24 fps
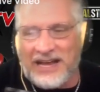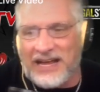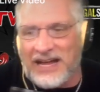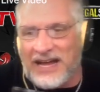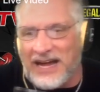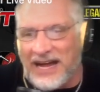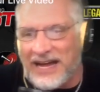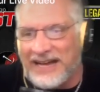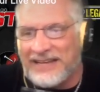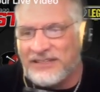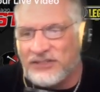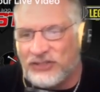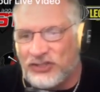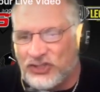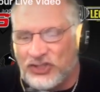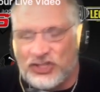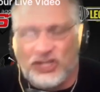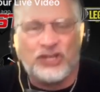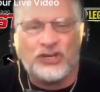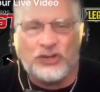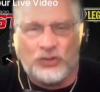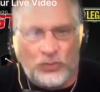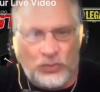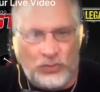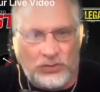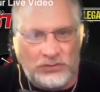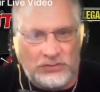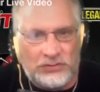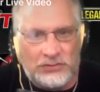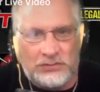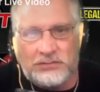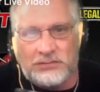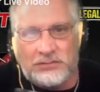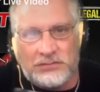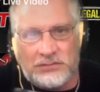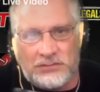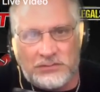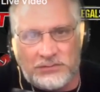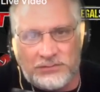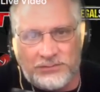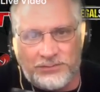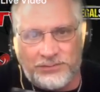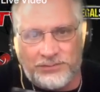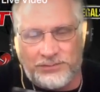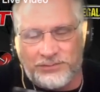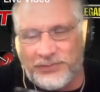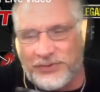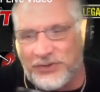I, listen, I I
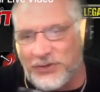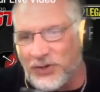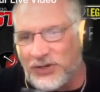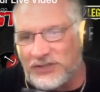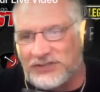do